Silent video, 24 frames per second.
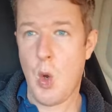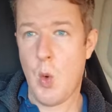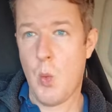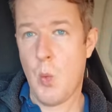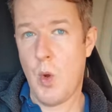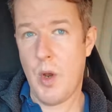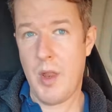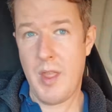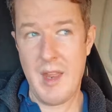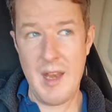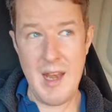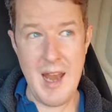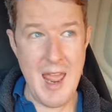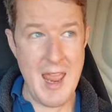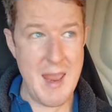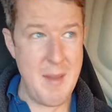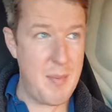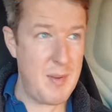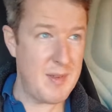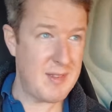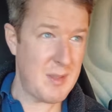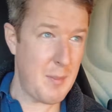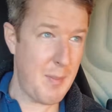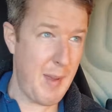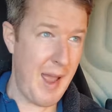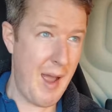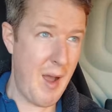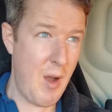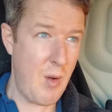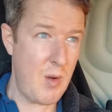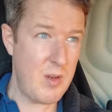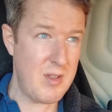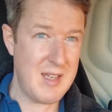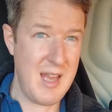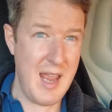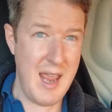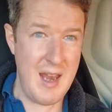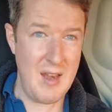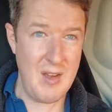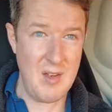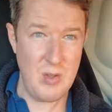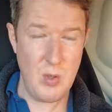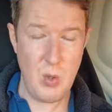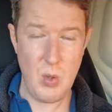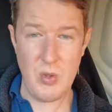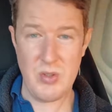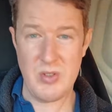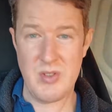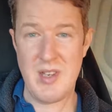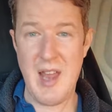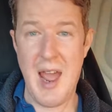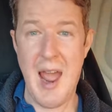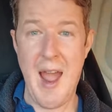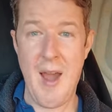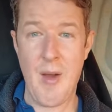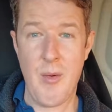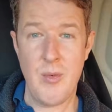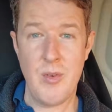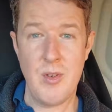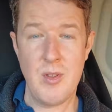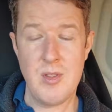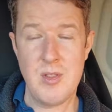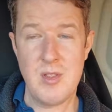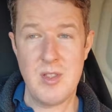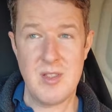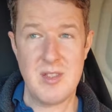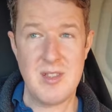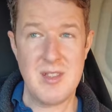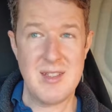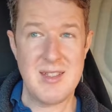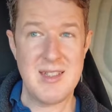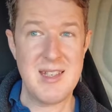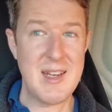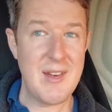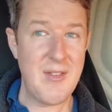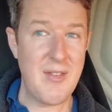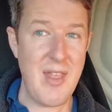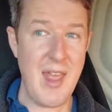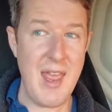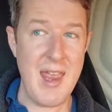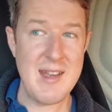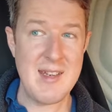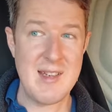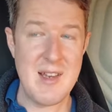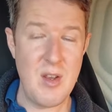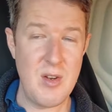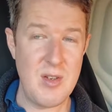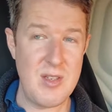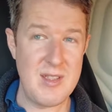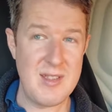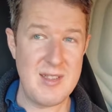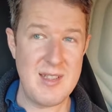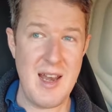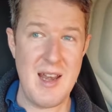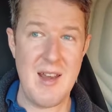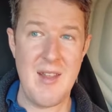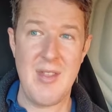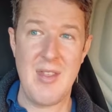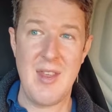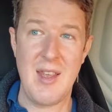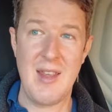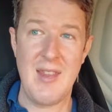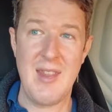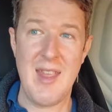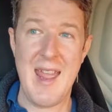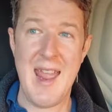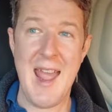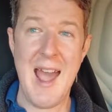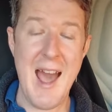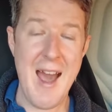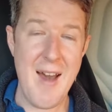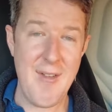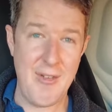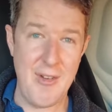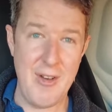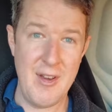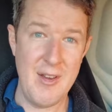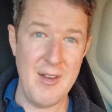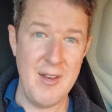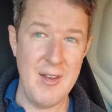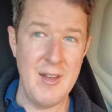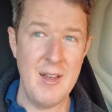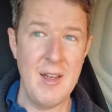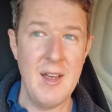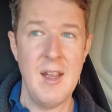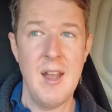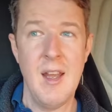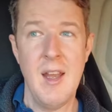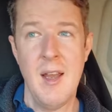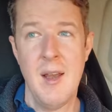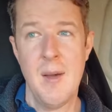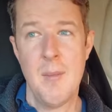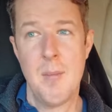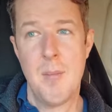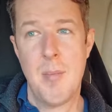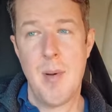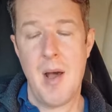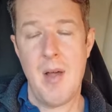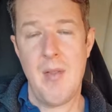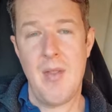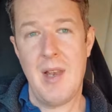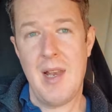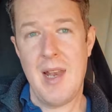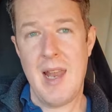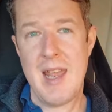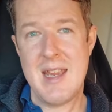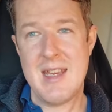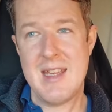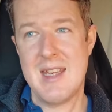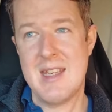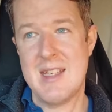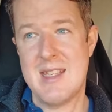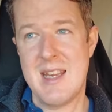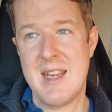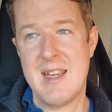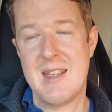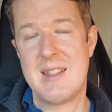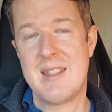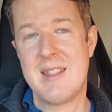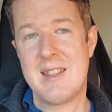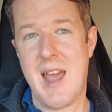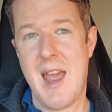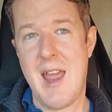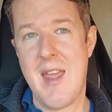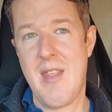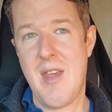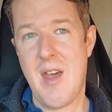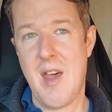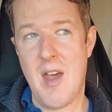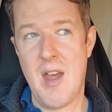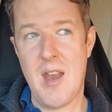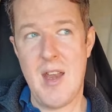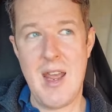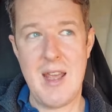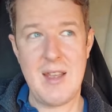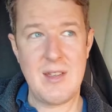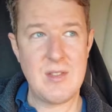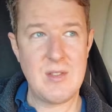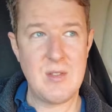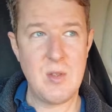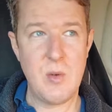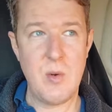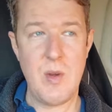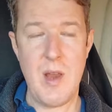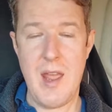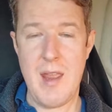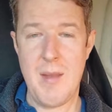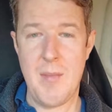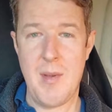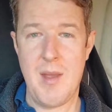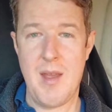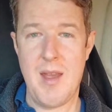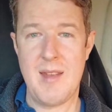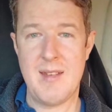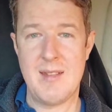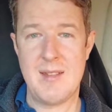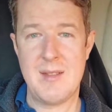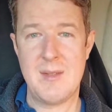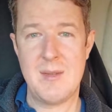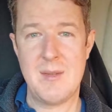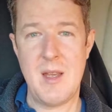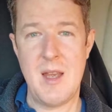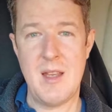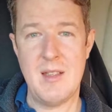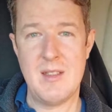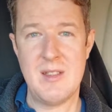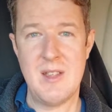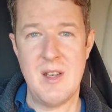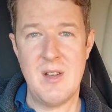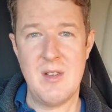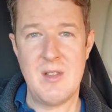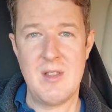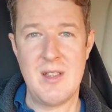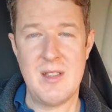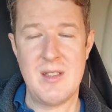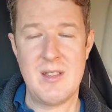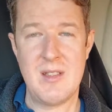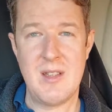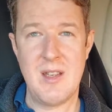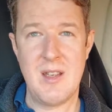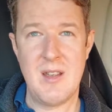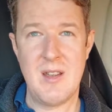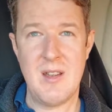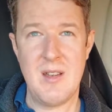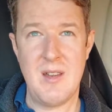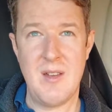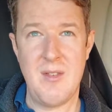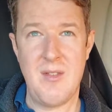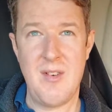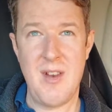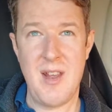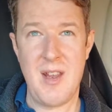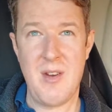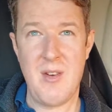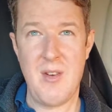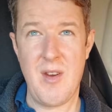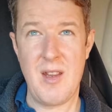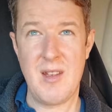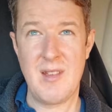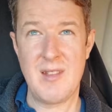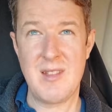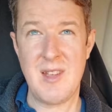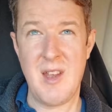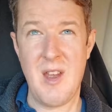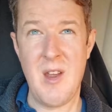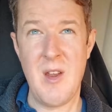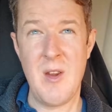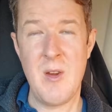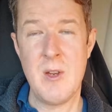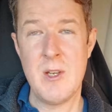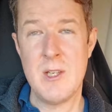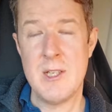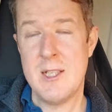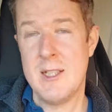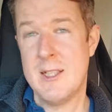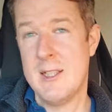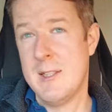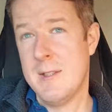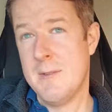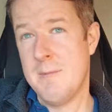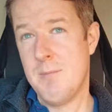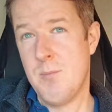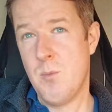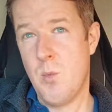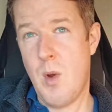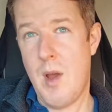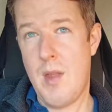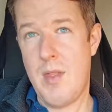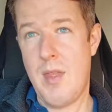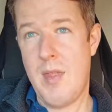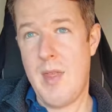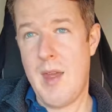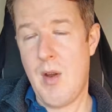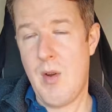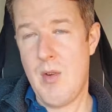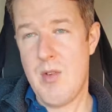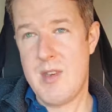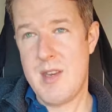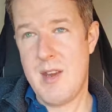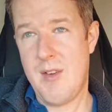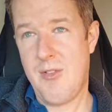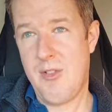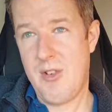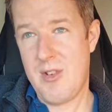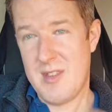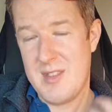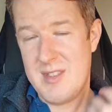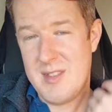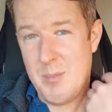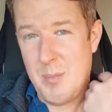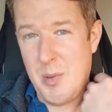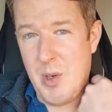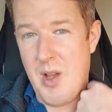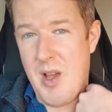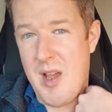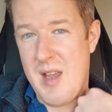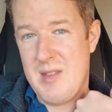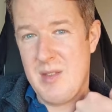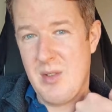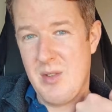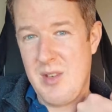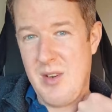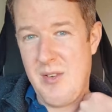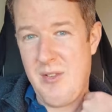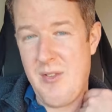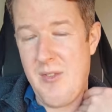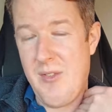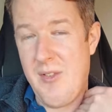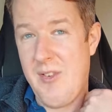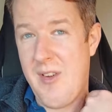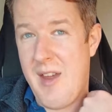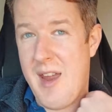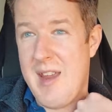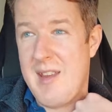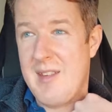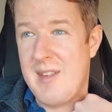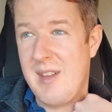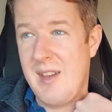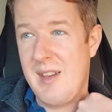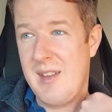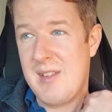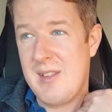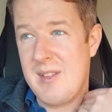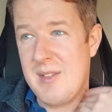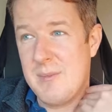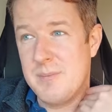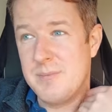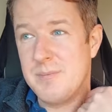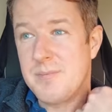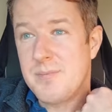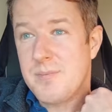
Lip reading: on one of the neighbours about 10 doors down just to see if they'd noticed anything, and they haven't. But the lady did say that her next door neighbour has noticed the flickering. So whether they're on different supplies or different phases,